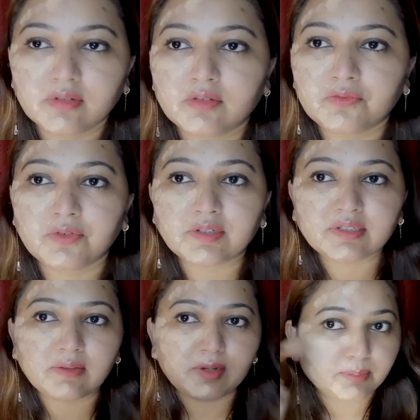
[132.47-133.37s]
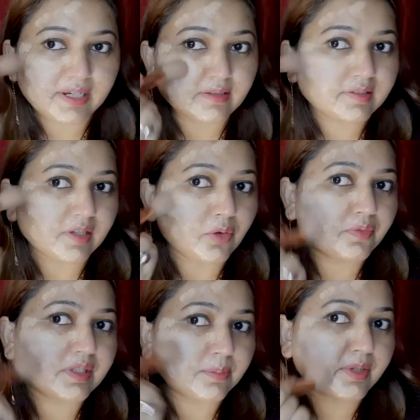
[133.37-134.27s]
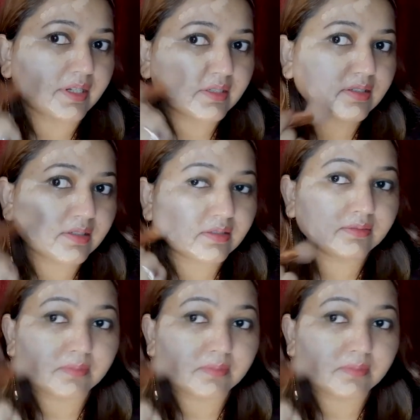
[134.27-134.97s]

So first I will blend this out with a brush.